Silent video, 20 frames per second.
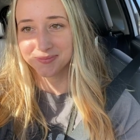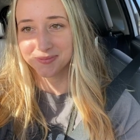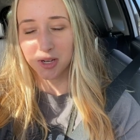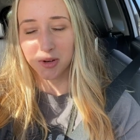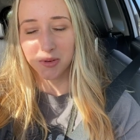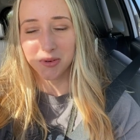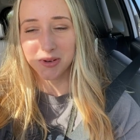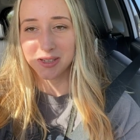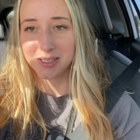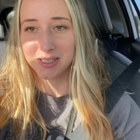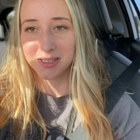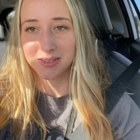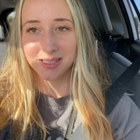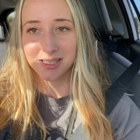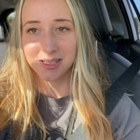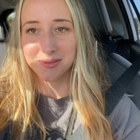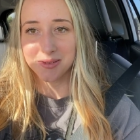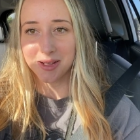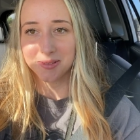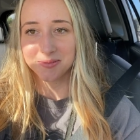Really,
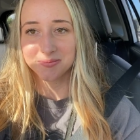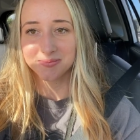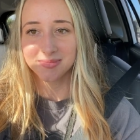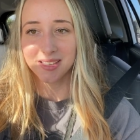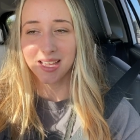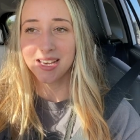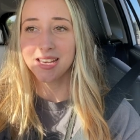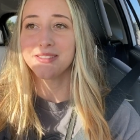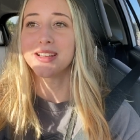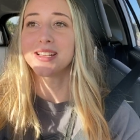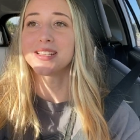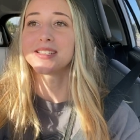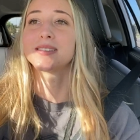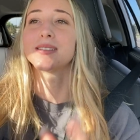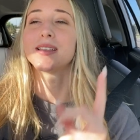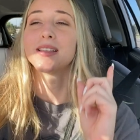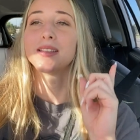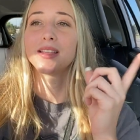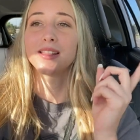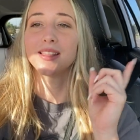really well. Anyways,
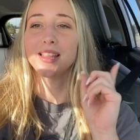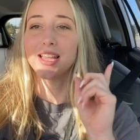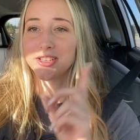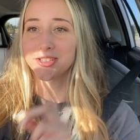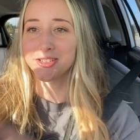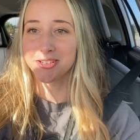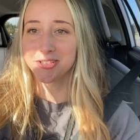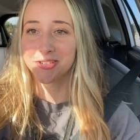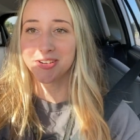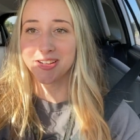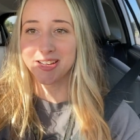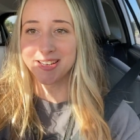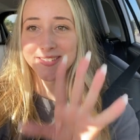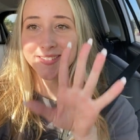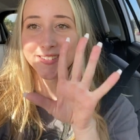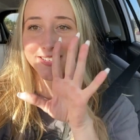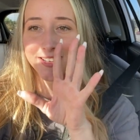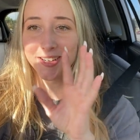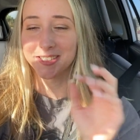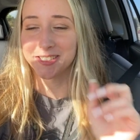light turned green.
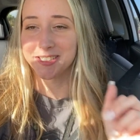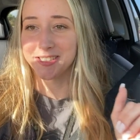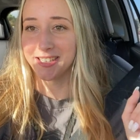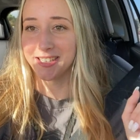Talk to you